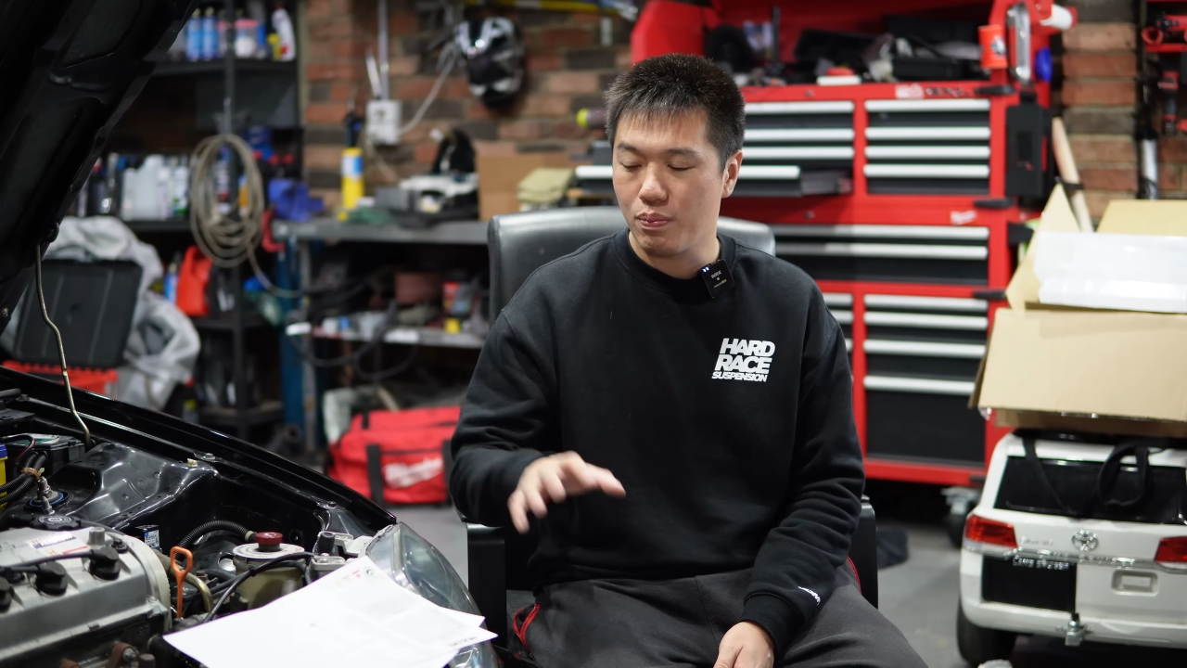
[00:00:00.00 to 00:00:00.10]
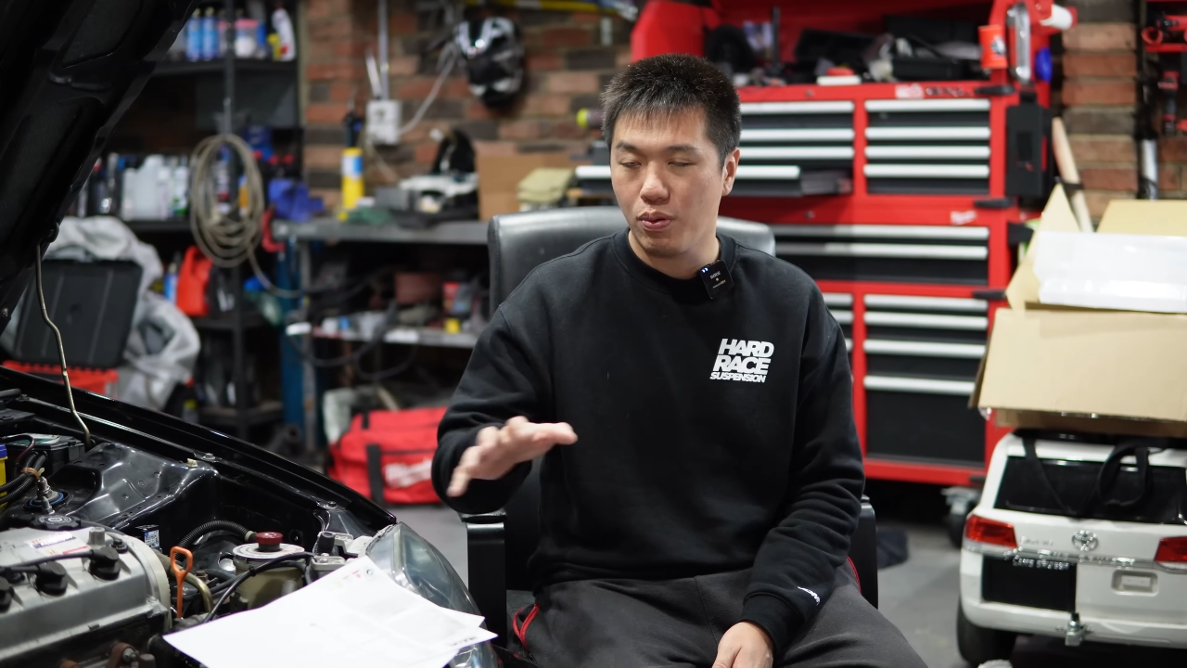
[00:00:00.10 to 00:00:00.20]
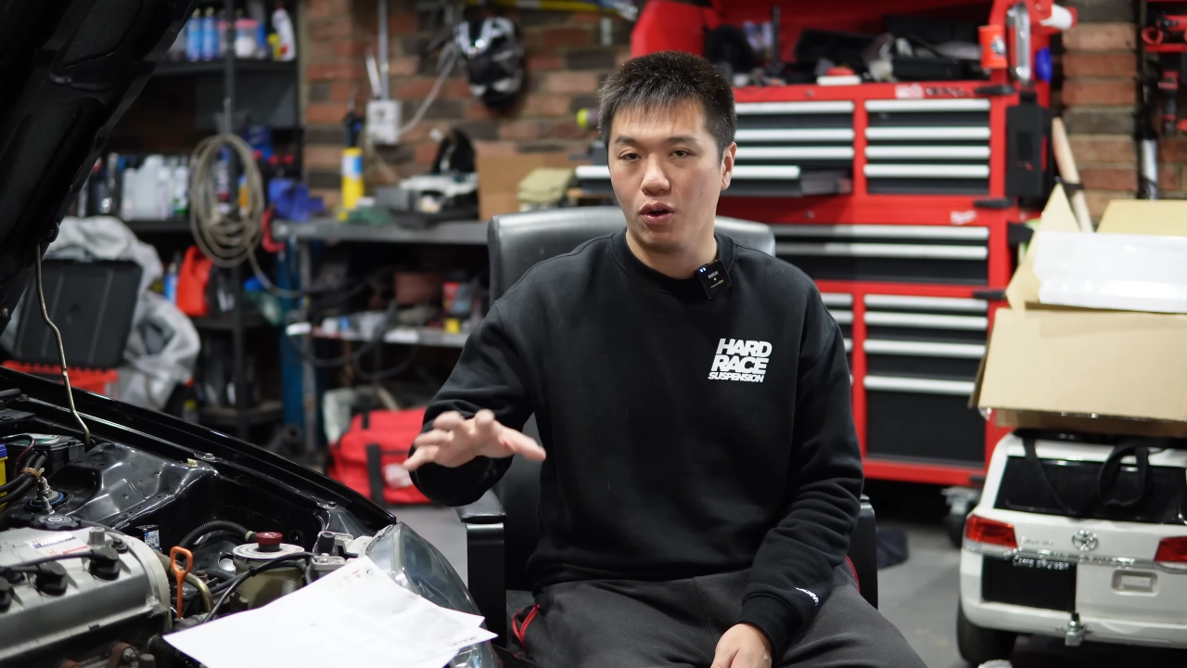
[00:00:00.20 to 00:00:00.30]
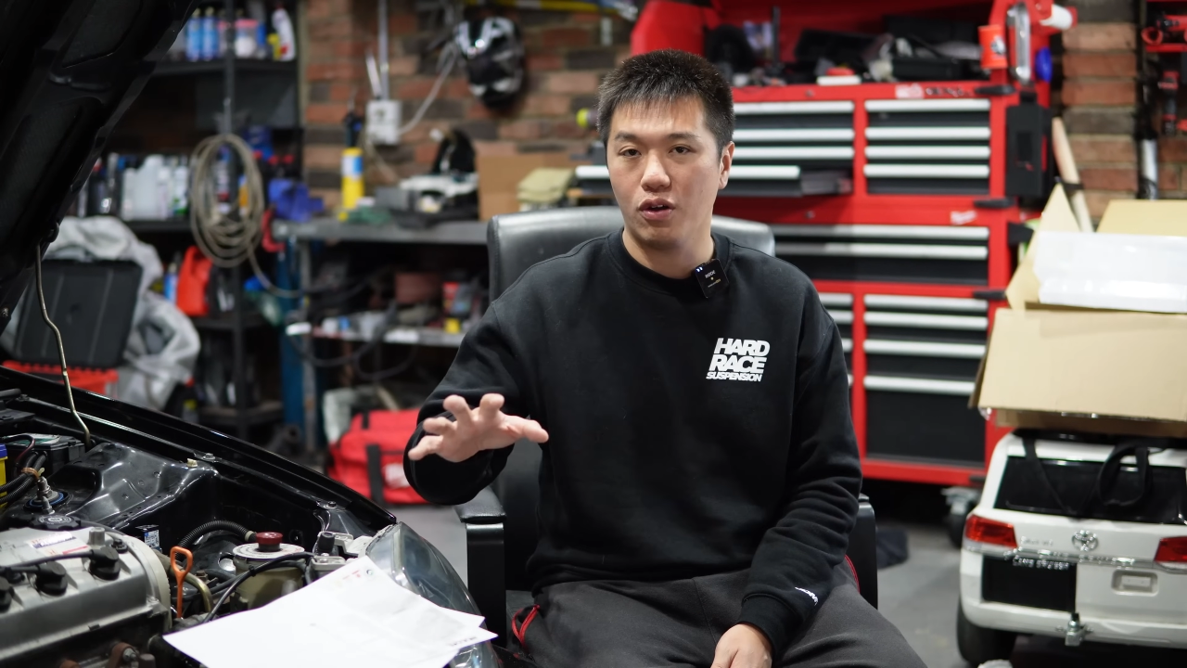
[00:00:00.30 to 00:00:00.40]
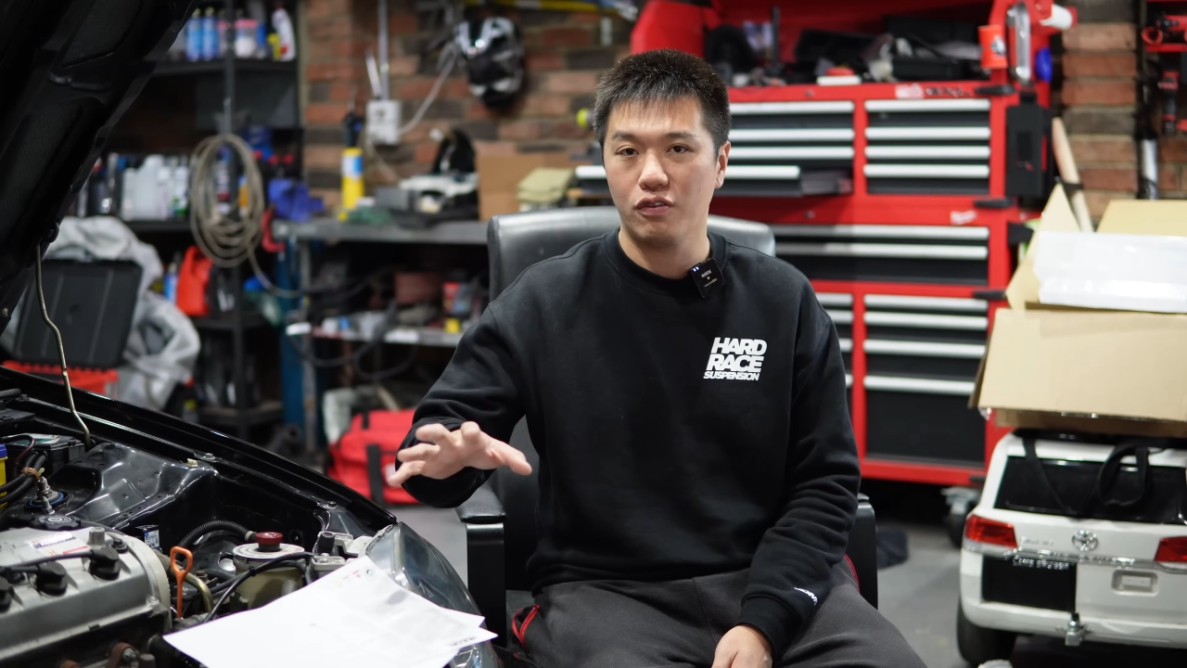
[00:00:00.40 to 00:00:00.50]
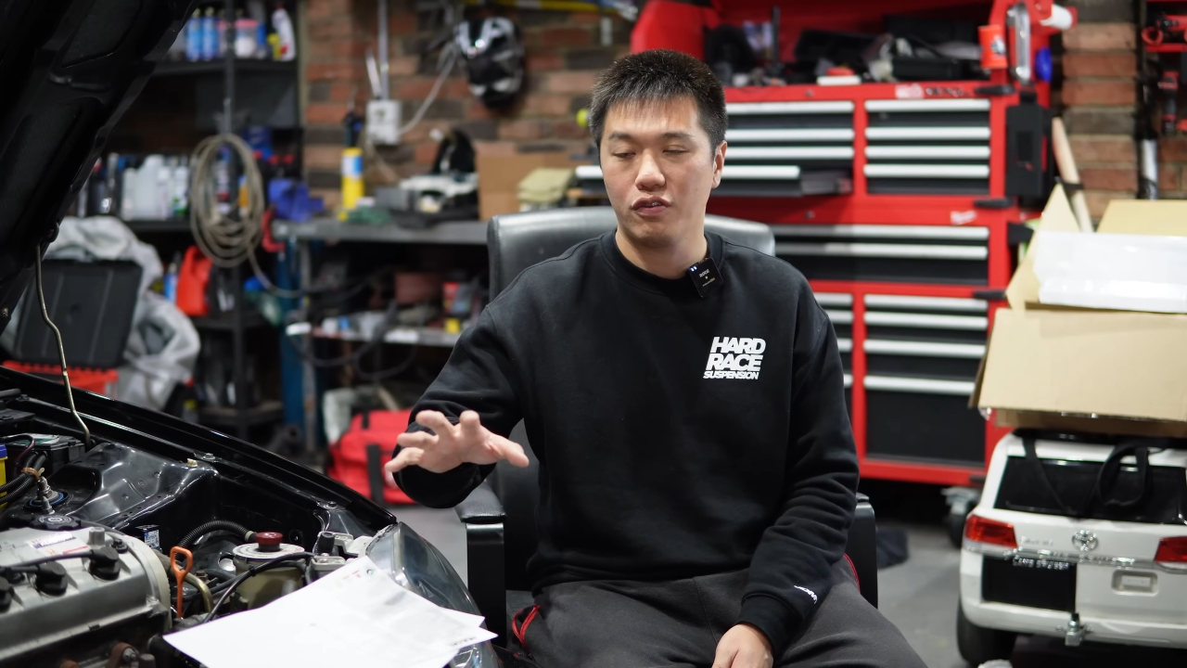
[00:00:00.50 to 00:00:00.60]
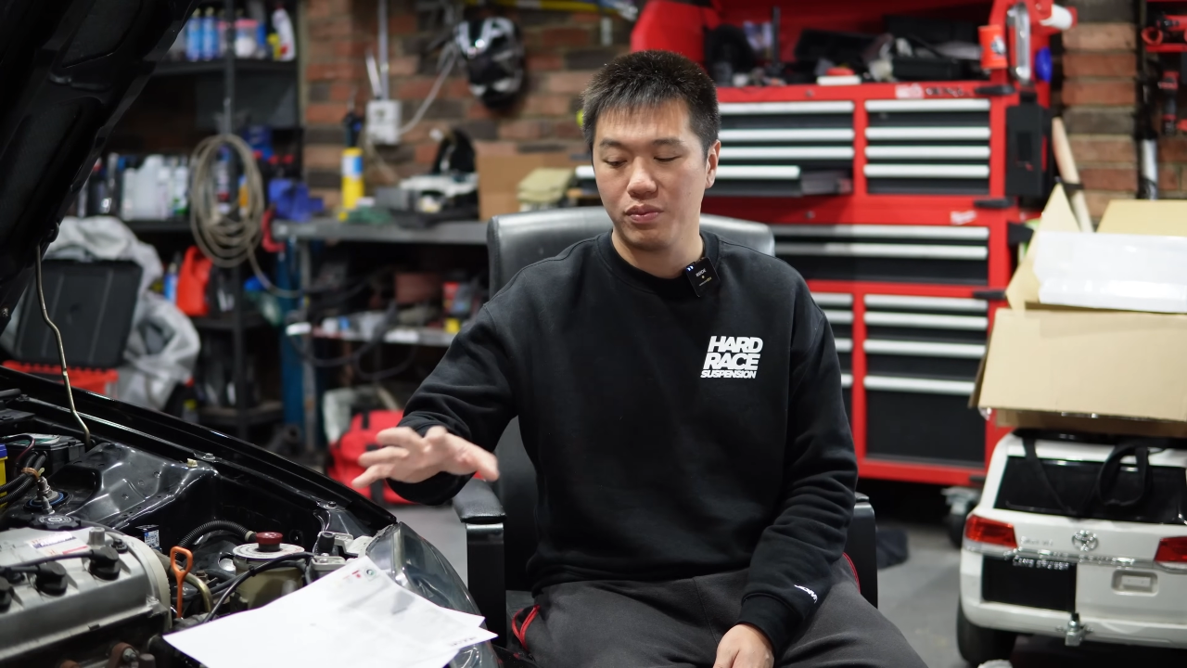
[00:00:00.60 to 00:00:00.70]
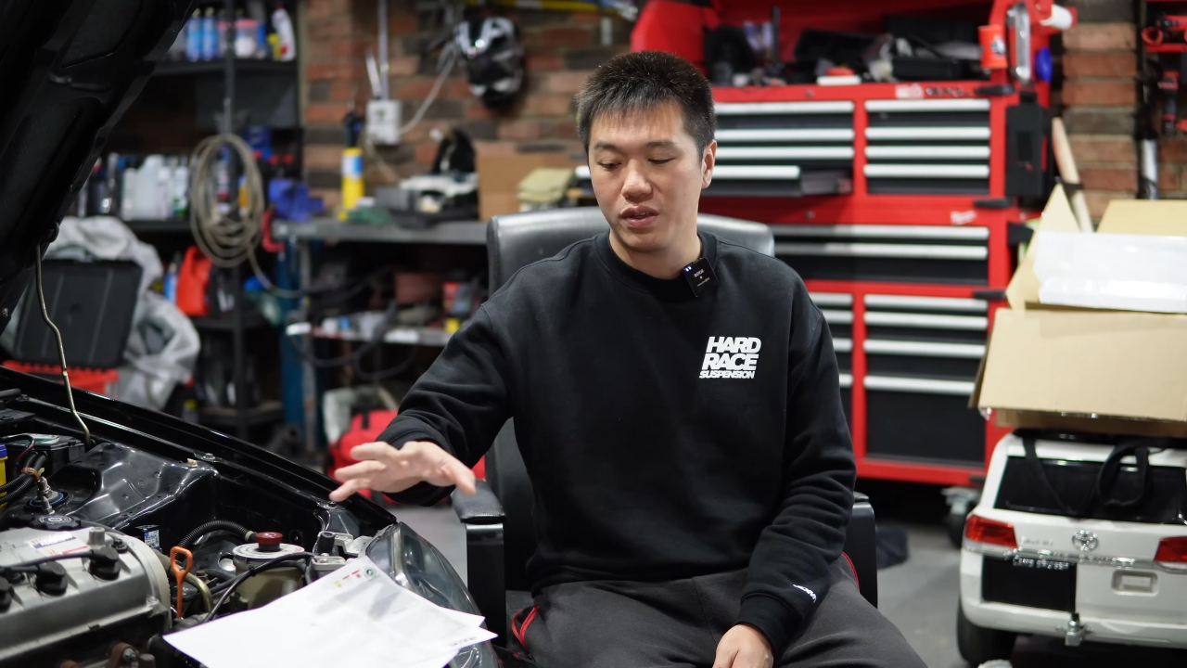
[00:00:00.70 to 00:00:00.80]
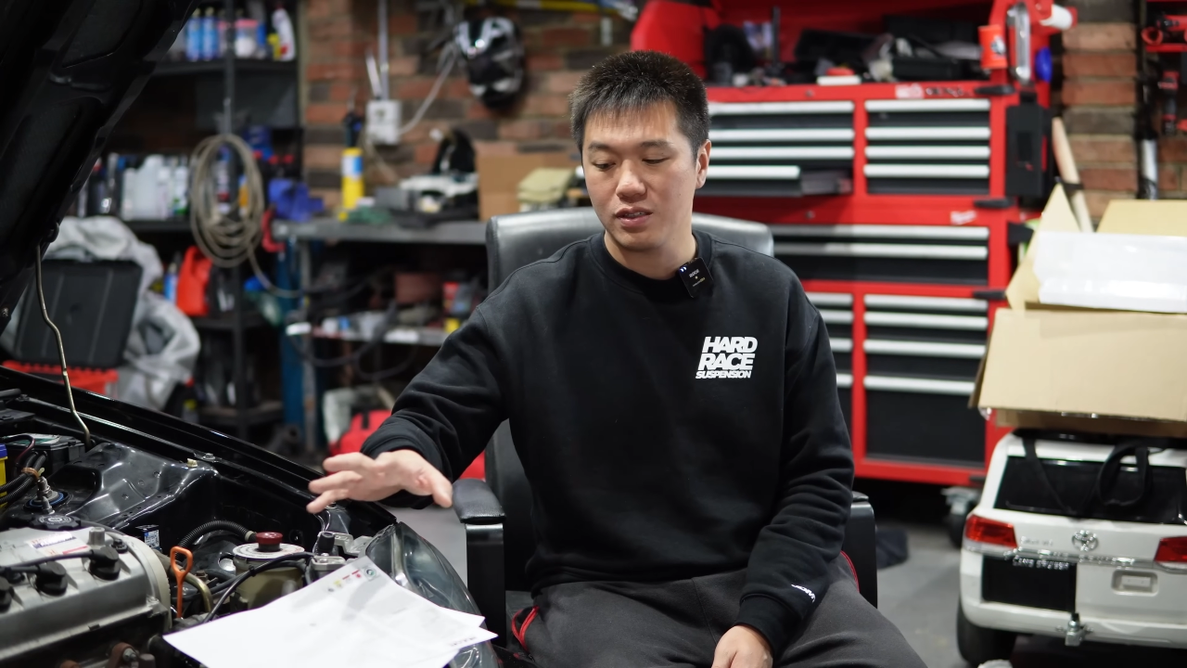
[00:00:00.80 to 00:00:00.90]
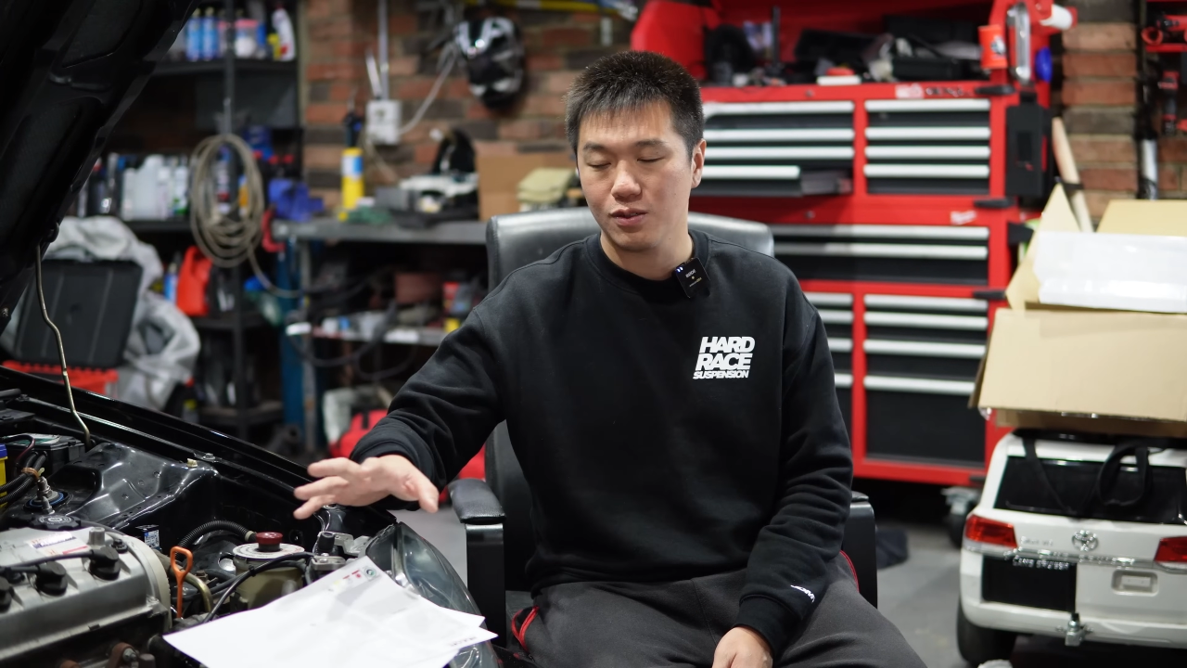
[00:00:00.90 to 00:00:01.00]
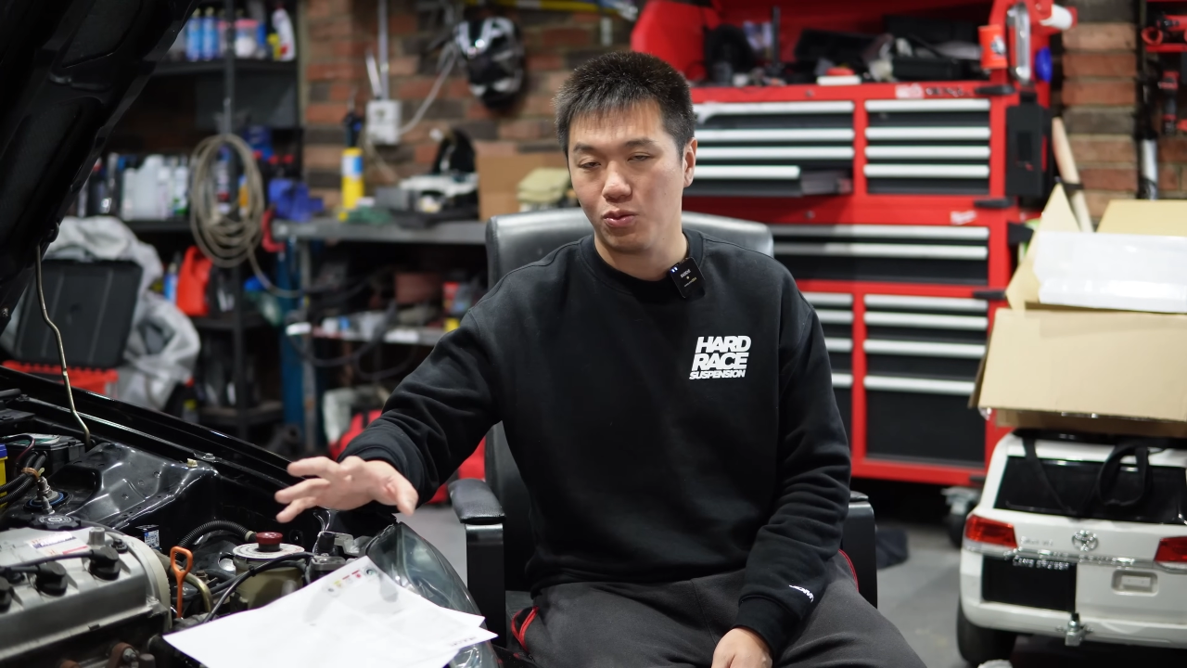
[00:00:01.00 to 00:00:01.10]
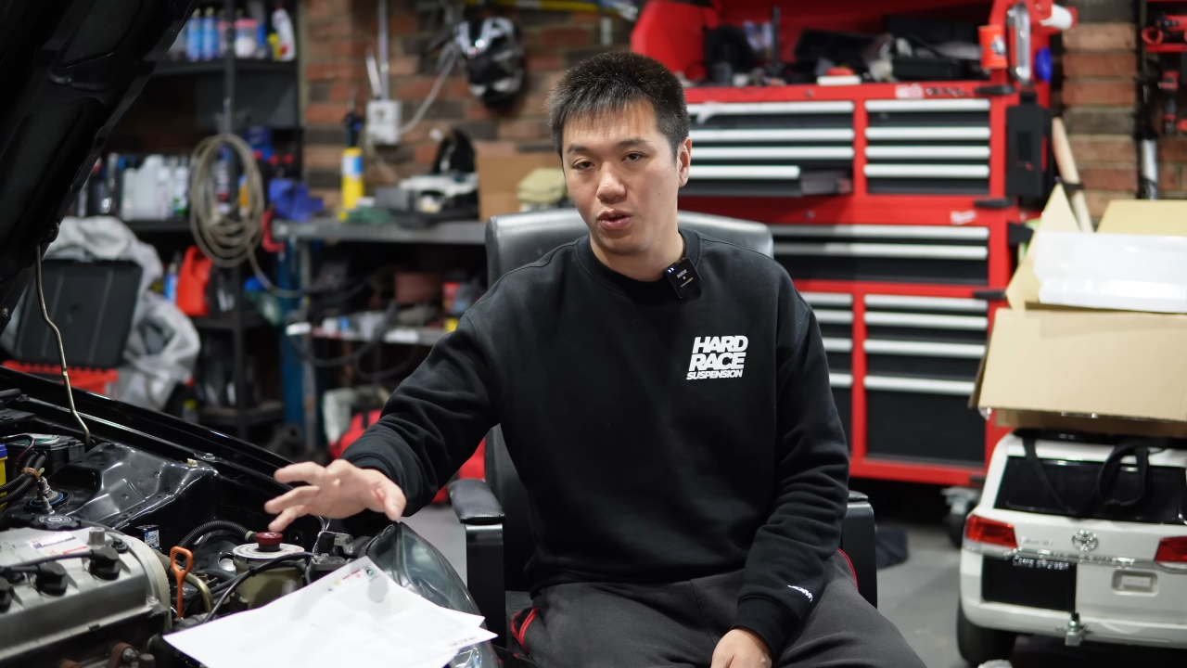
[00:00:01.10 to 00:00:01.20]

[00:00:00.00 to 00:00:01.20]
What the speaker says: report from this